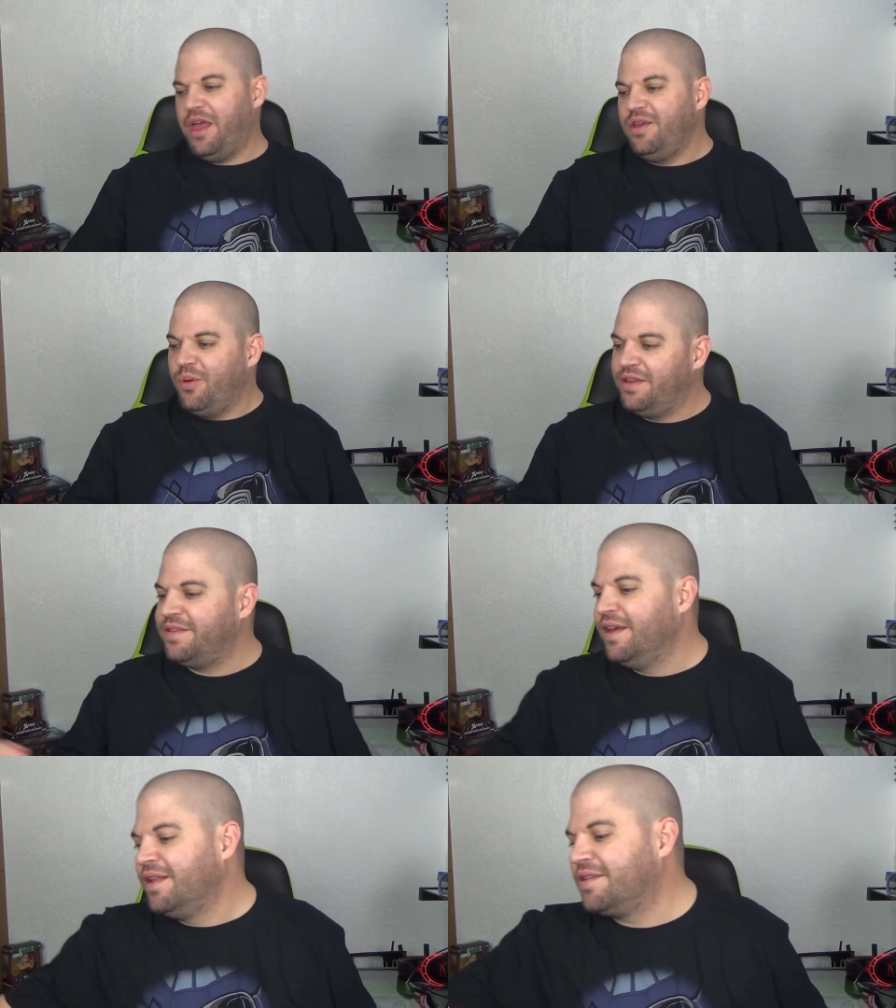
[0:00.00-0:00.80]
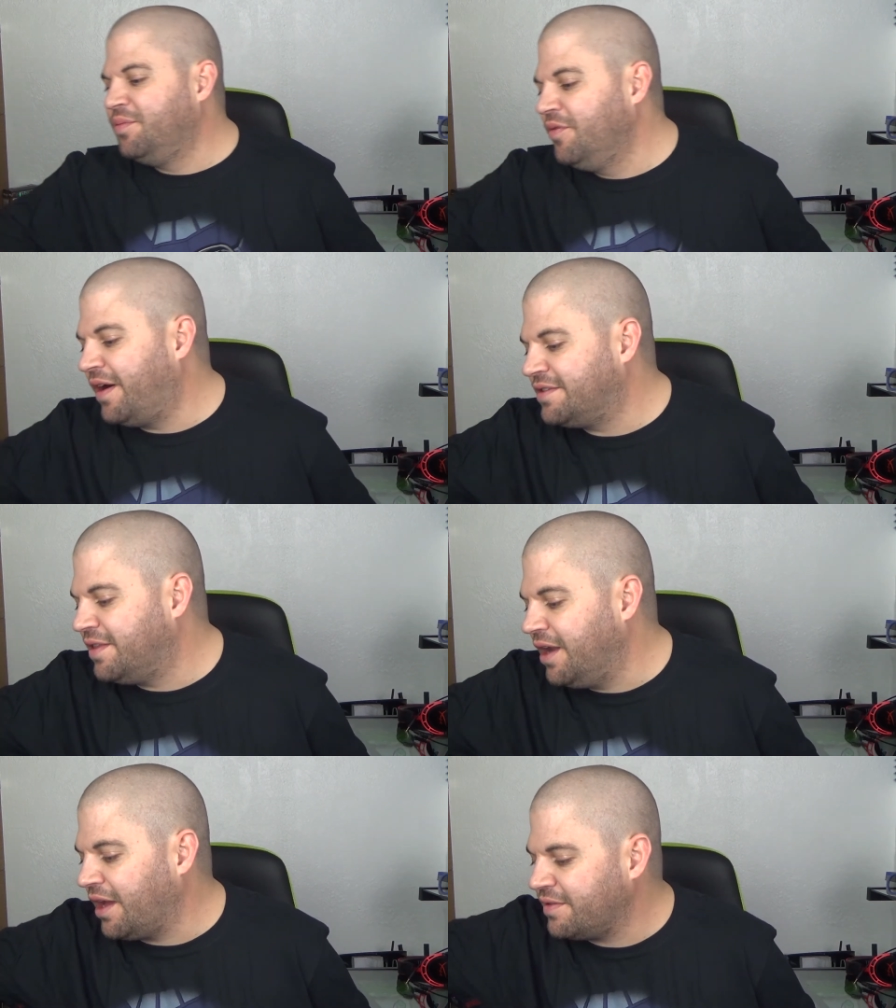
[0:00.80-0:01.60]
Anyways, let's move on to
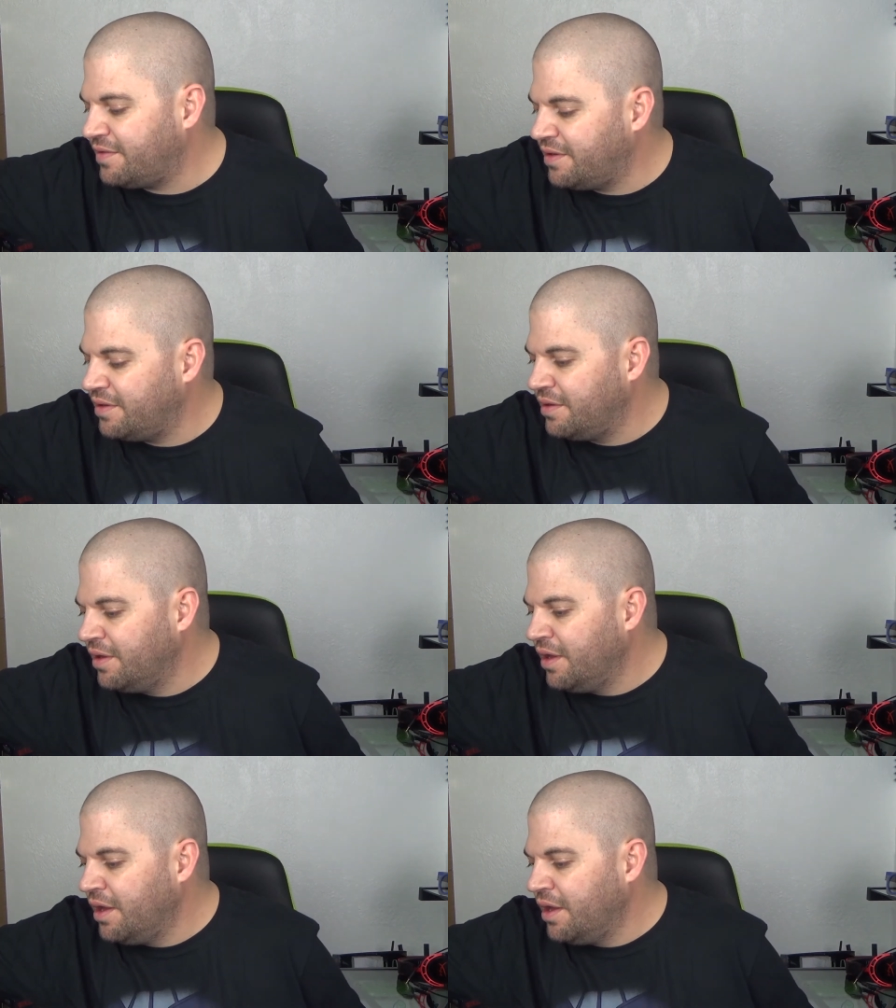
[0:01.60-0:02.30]
the next.